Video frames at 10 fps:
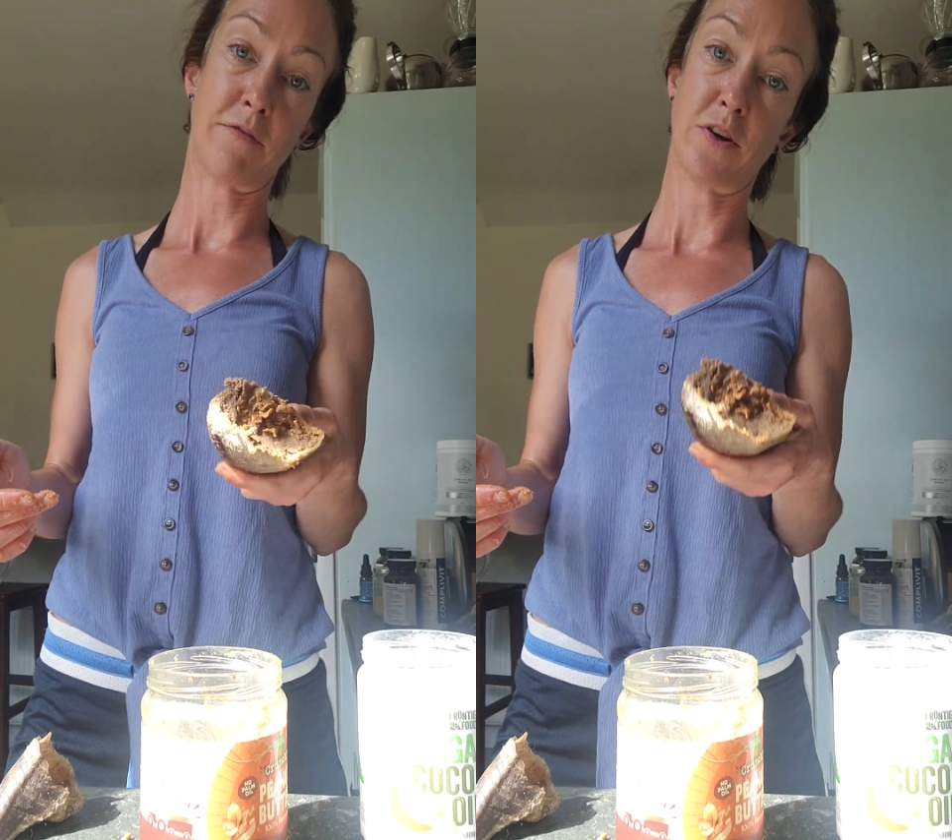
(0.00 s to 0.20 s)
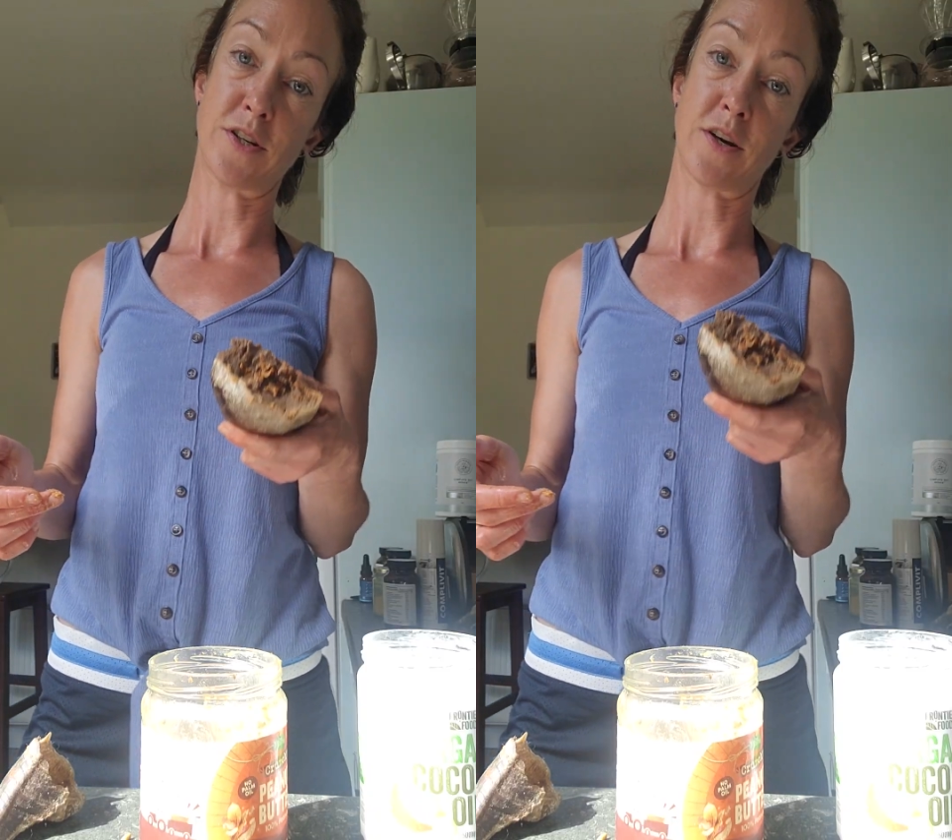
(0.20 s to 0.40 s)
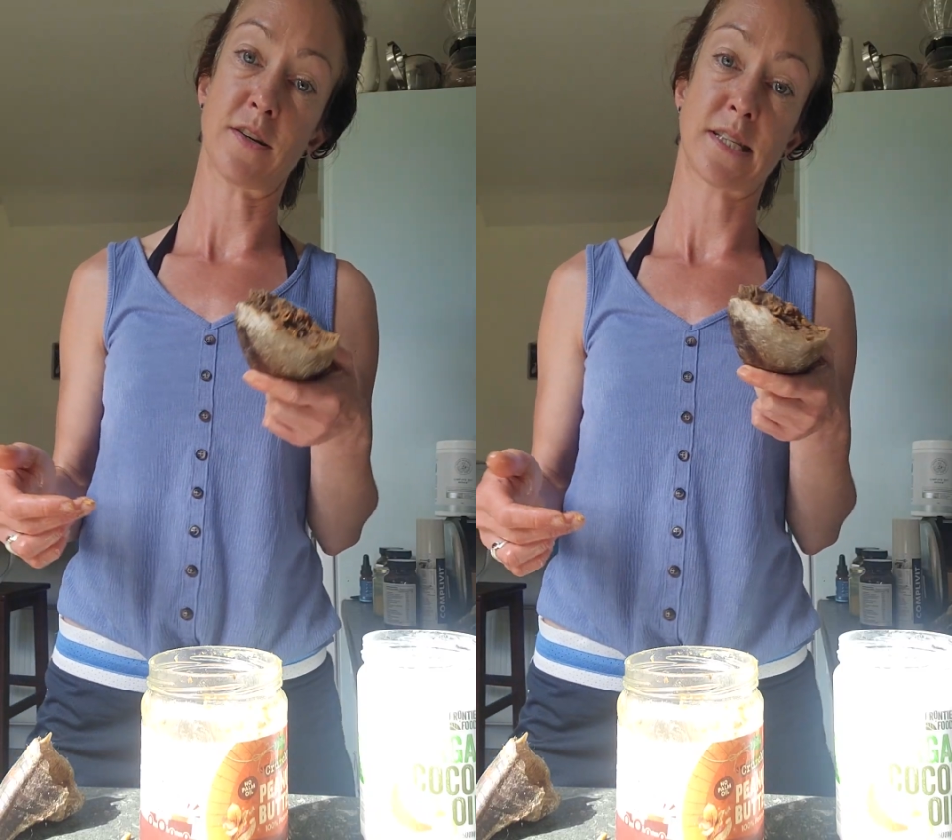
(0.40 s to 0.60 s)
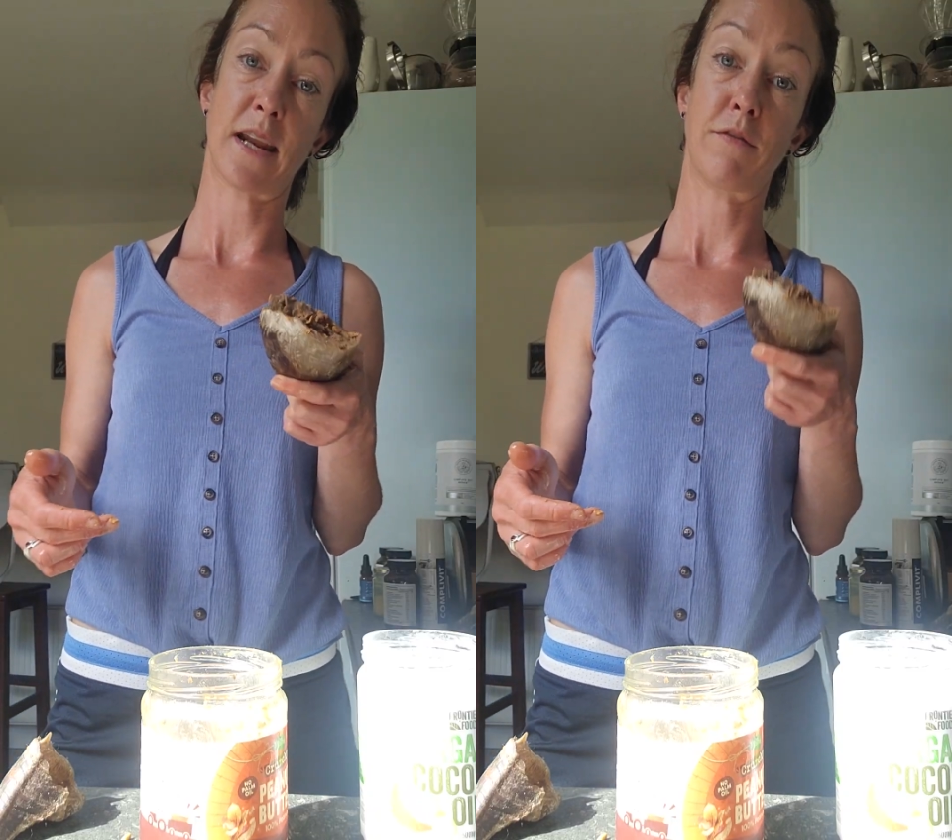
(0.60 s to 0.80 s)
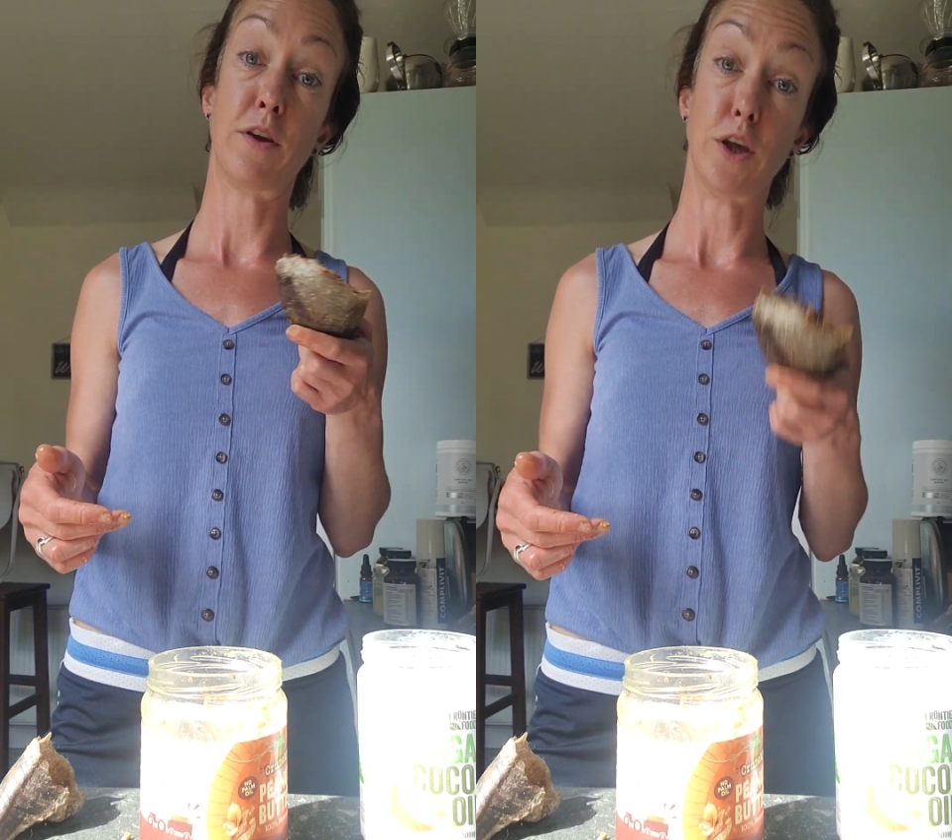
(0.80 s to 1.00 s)
for your dogs
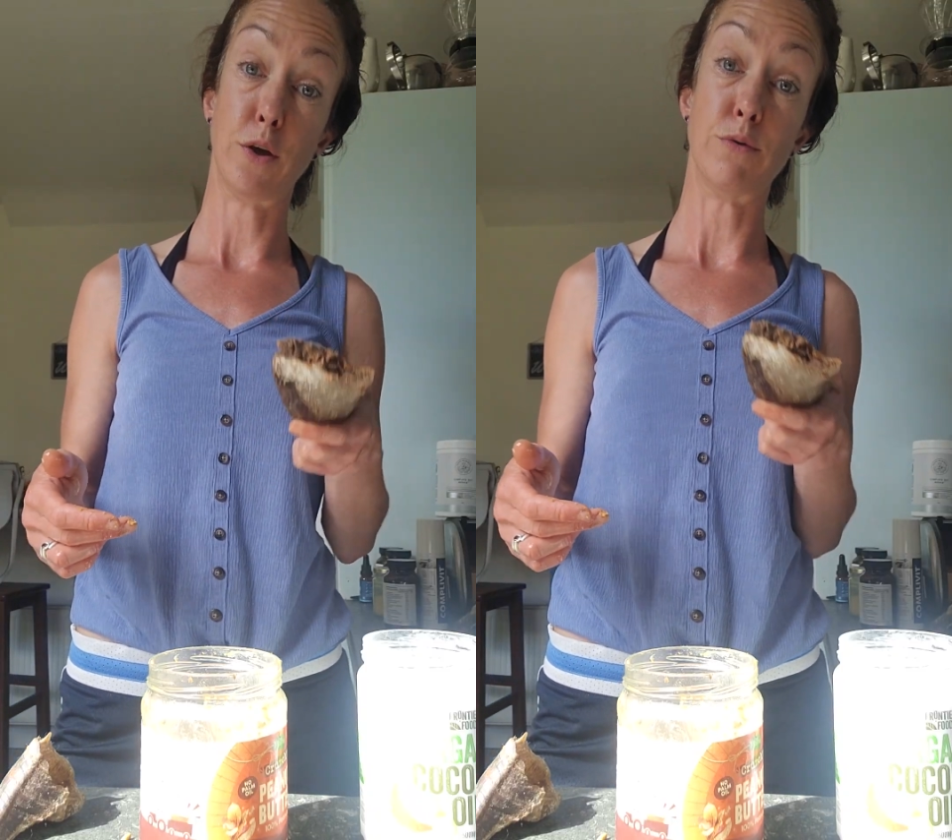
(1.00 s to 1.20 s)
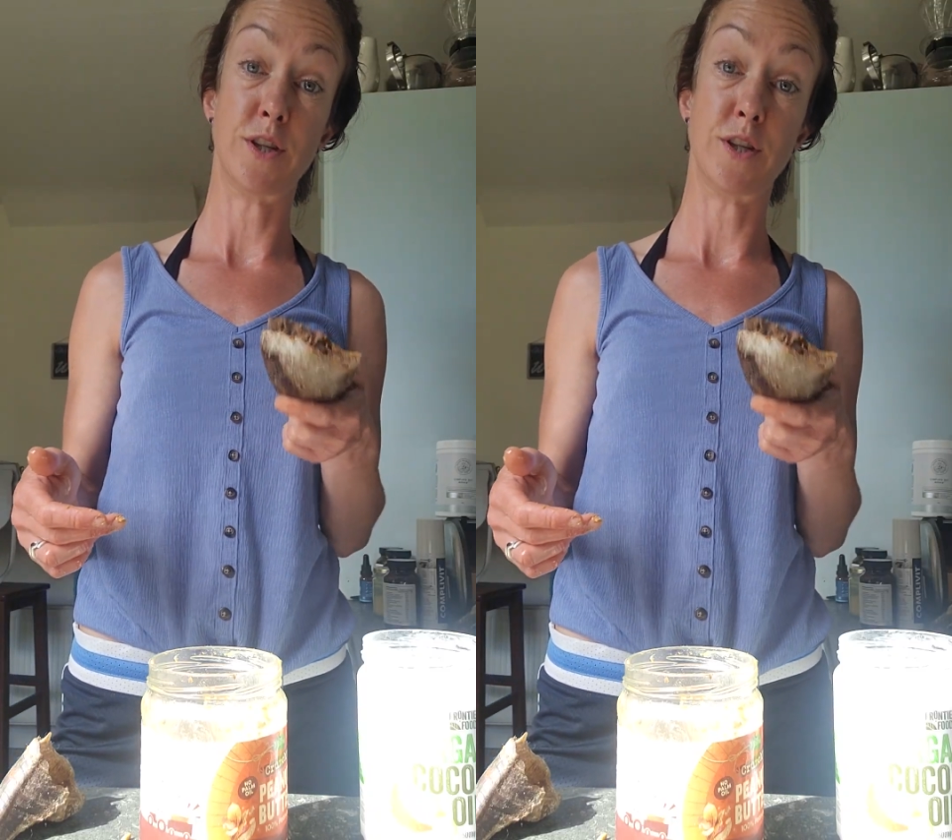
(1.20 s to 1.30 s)
can have huge,